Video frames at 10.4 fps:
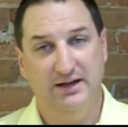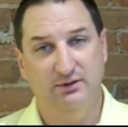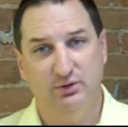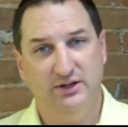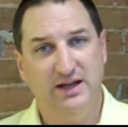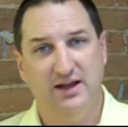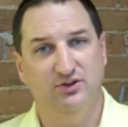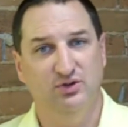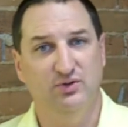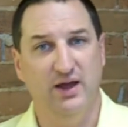And you really
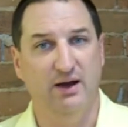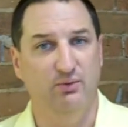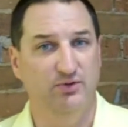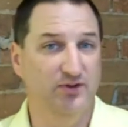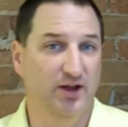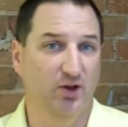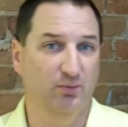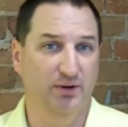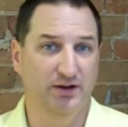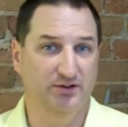can't do that with
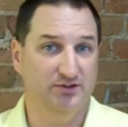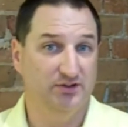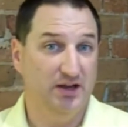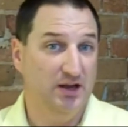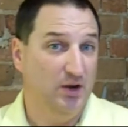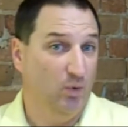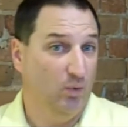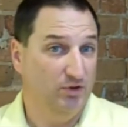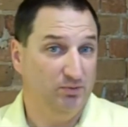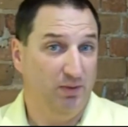yellow pages.
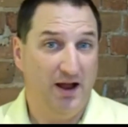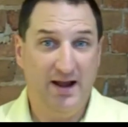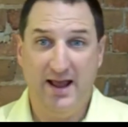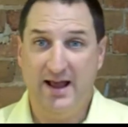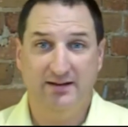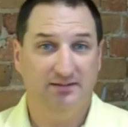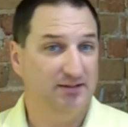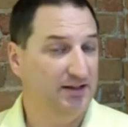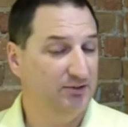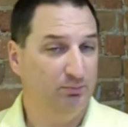Once you buy an ad,
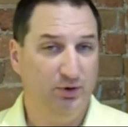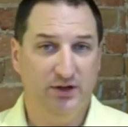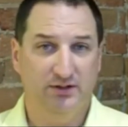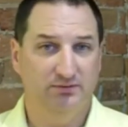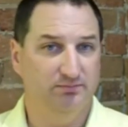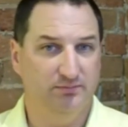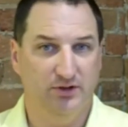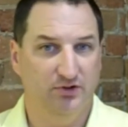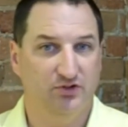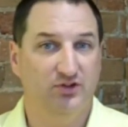it gets printed,
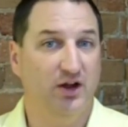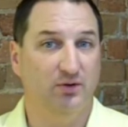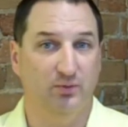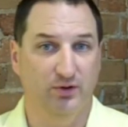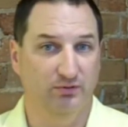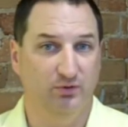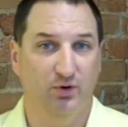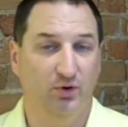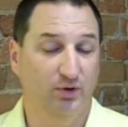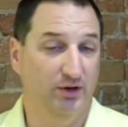you're stuck with it
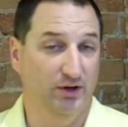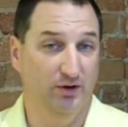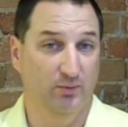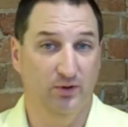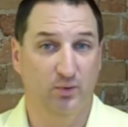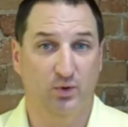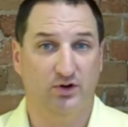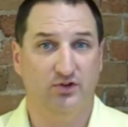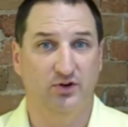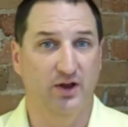for a whole year, whether it
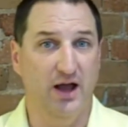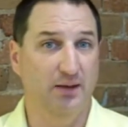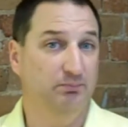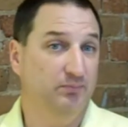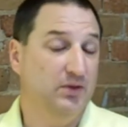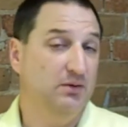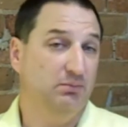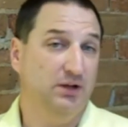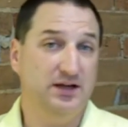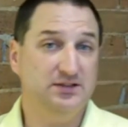works or not.
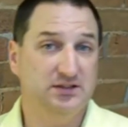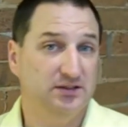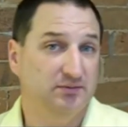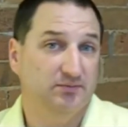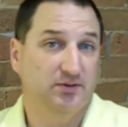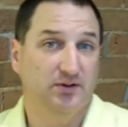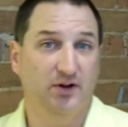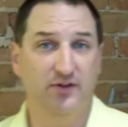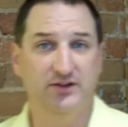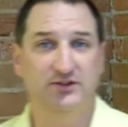Plus,
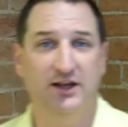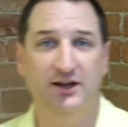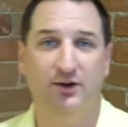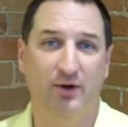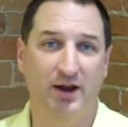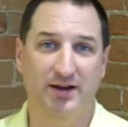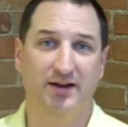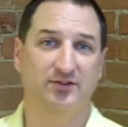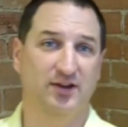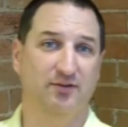they stick you right
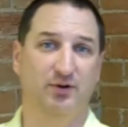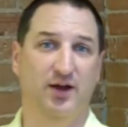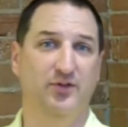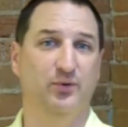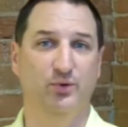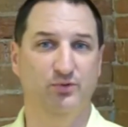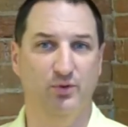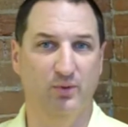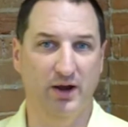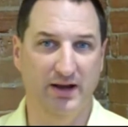next to every other
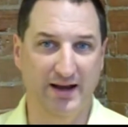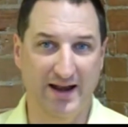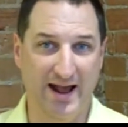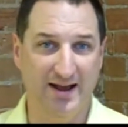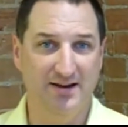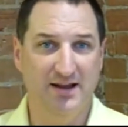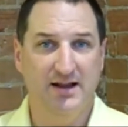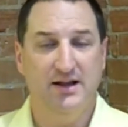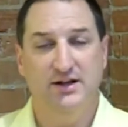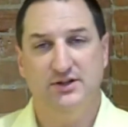roofer running an ad,
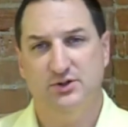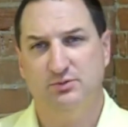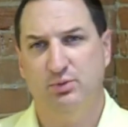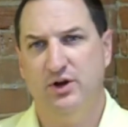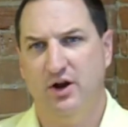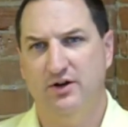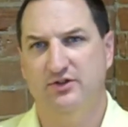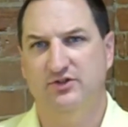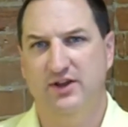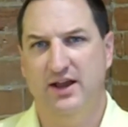so it's pretty hard
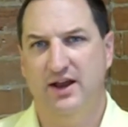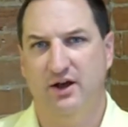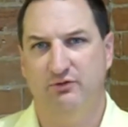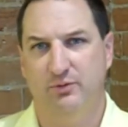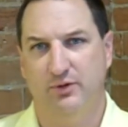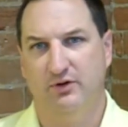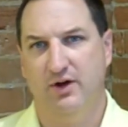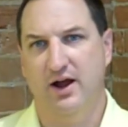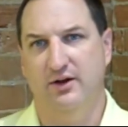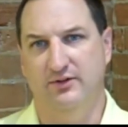to stand out from the
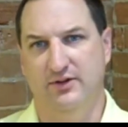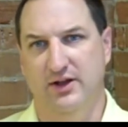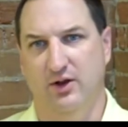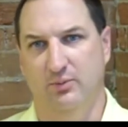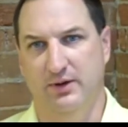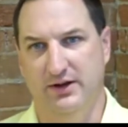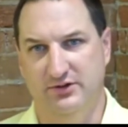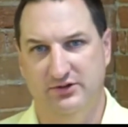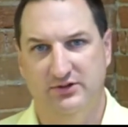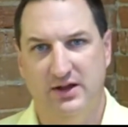crowd in the yellow
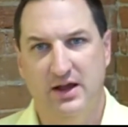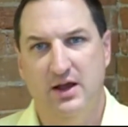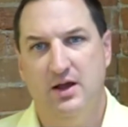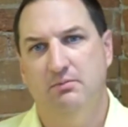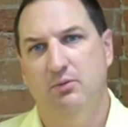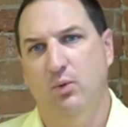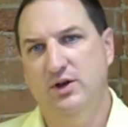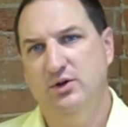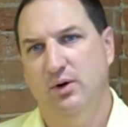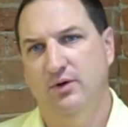pages. But
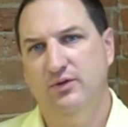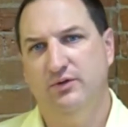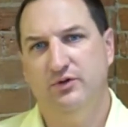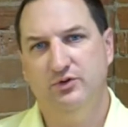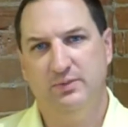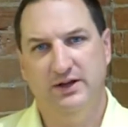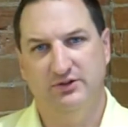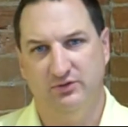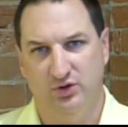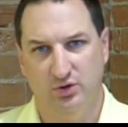when you own the first
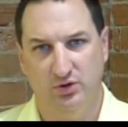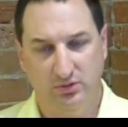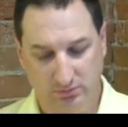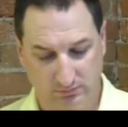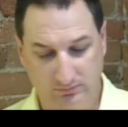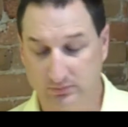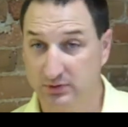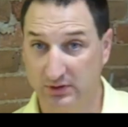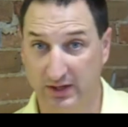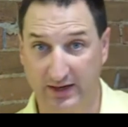page of Google,
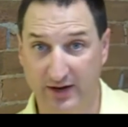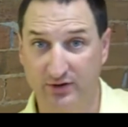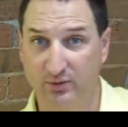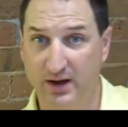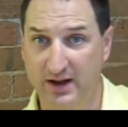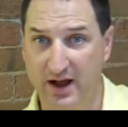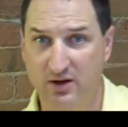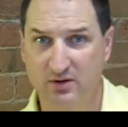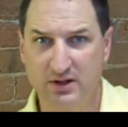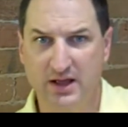like I do right
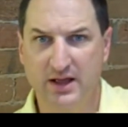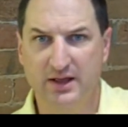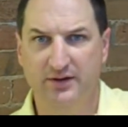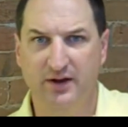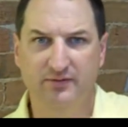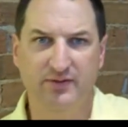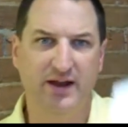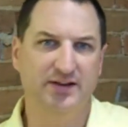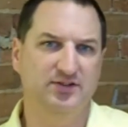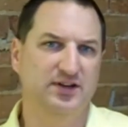now, none of
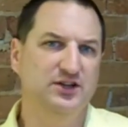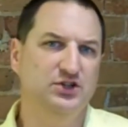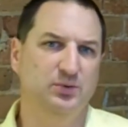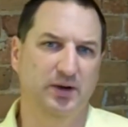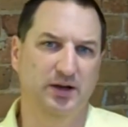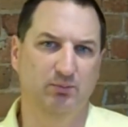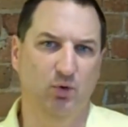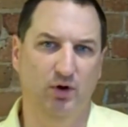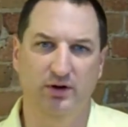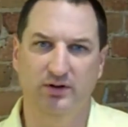that is an issue
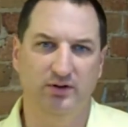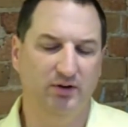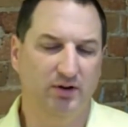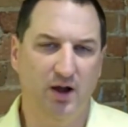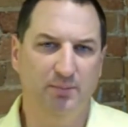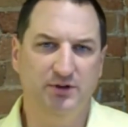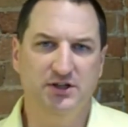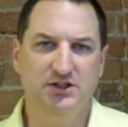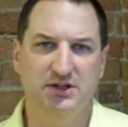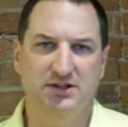anymore. Your
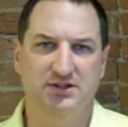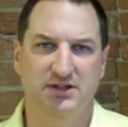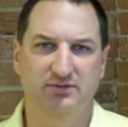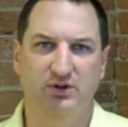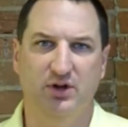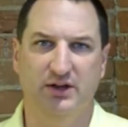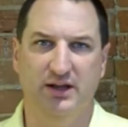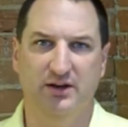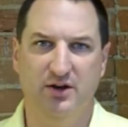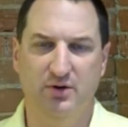competition isn't even going to
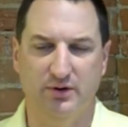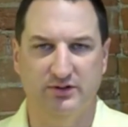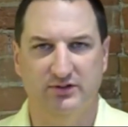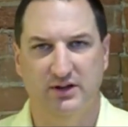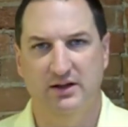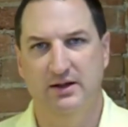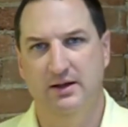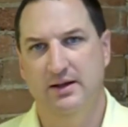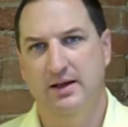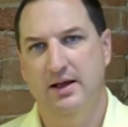get noticed.
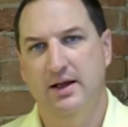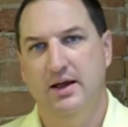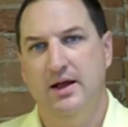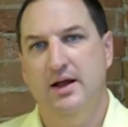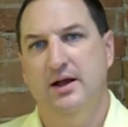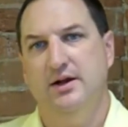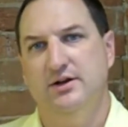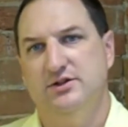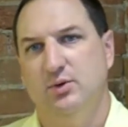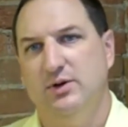
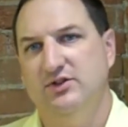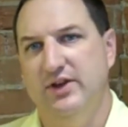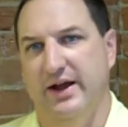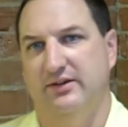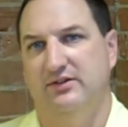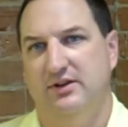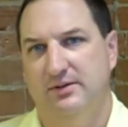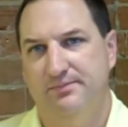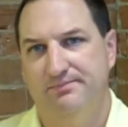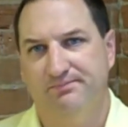So what's next?
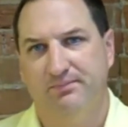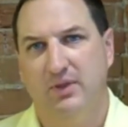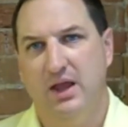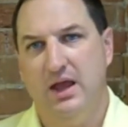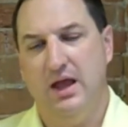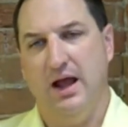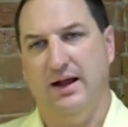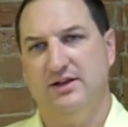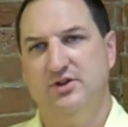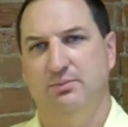
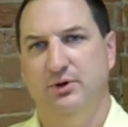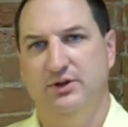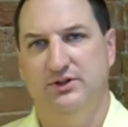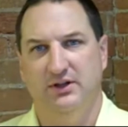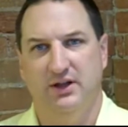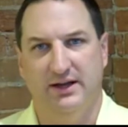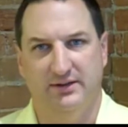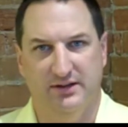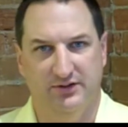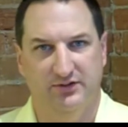I guess I'll put you
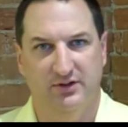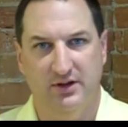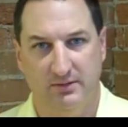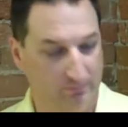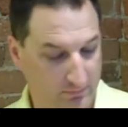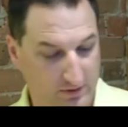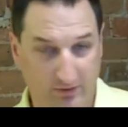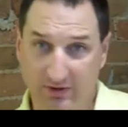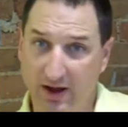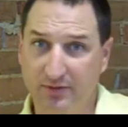like this.
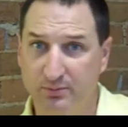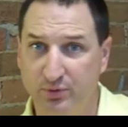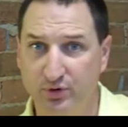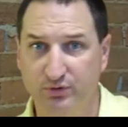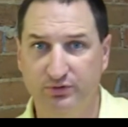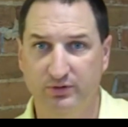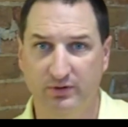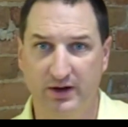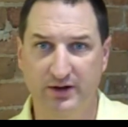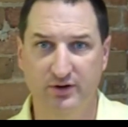You've got the proof
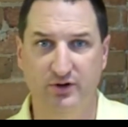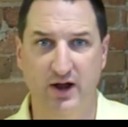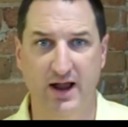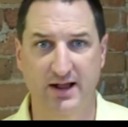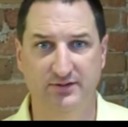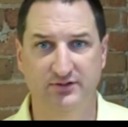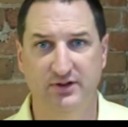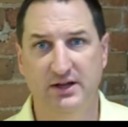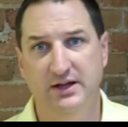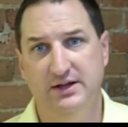right here in your hands,
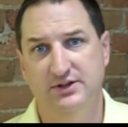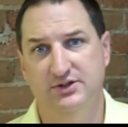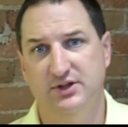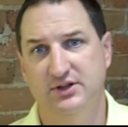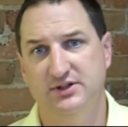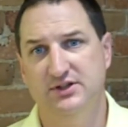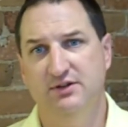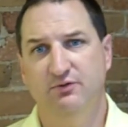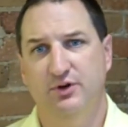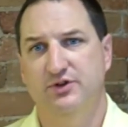so you can
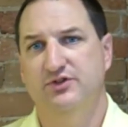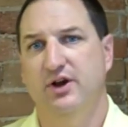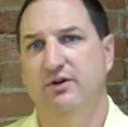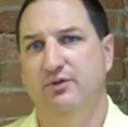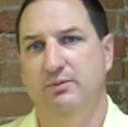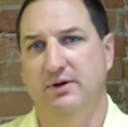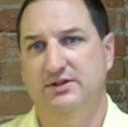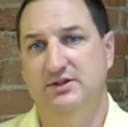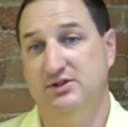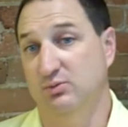see for yourself that
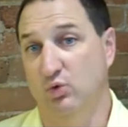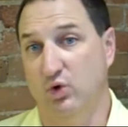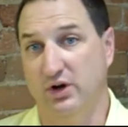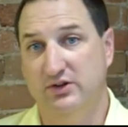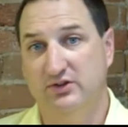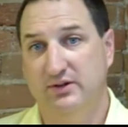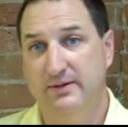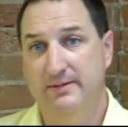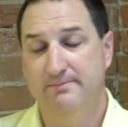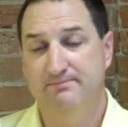my system works.
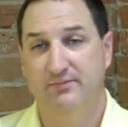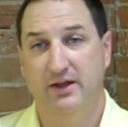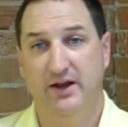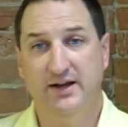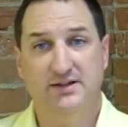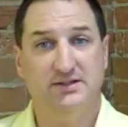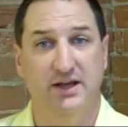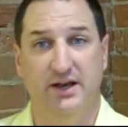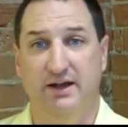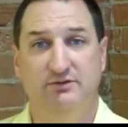And like I
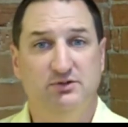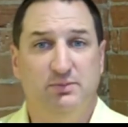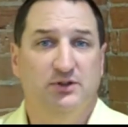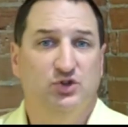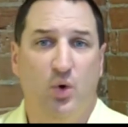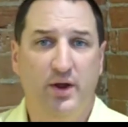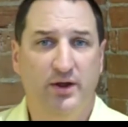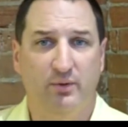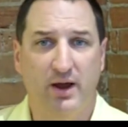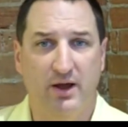said, I've just been
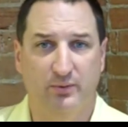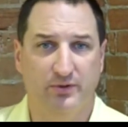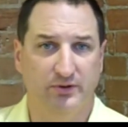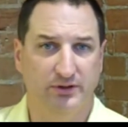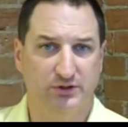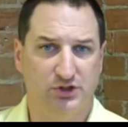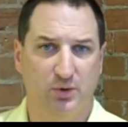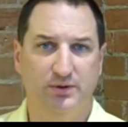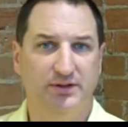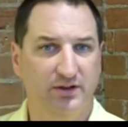toying around with a little
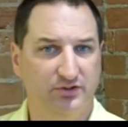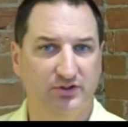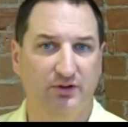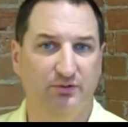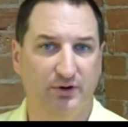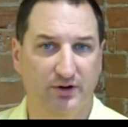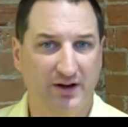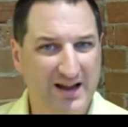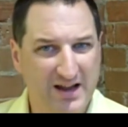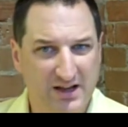show and tell stuff
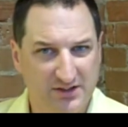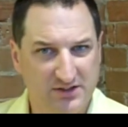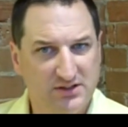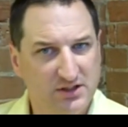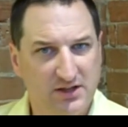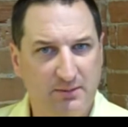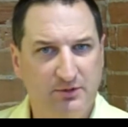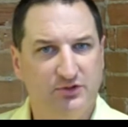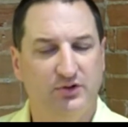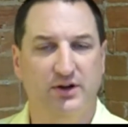here just to
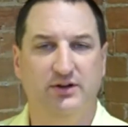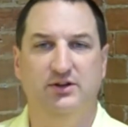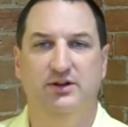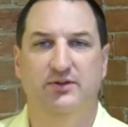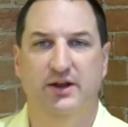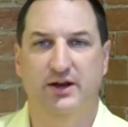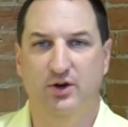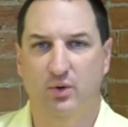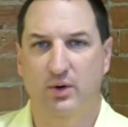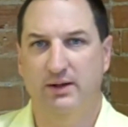demonstrate to you that I
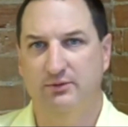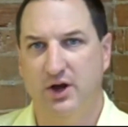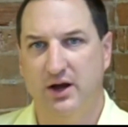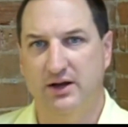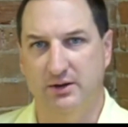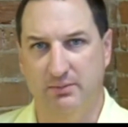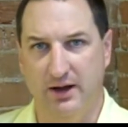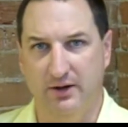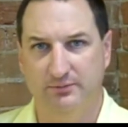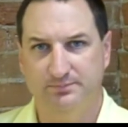know what I'm talking
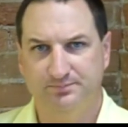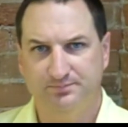about.